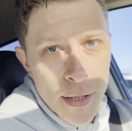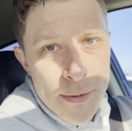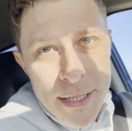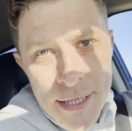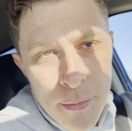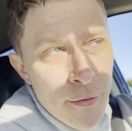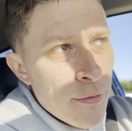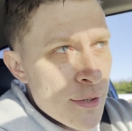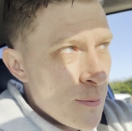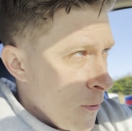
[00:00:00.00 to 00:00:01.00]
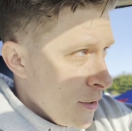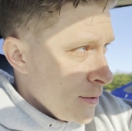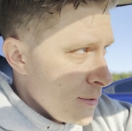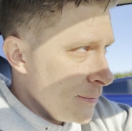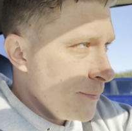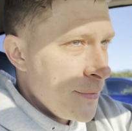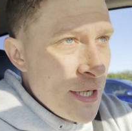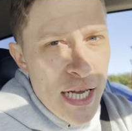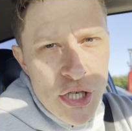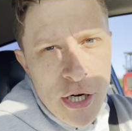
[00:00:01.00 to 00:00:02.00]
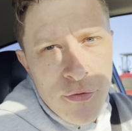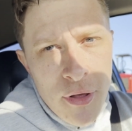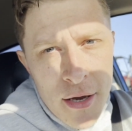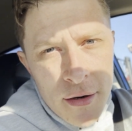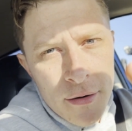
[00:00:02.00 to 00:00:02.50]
that's my tidbit for this morning. So see you guys at Chick-fil-A.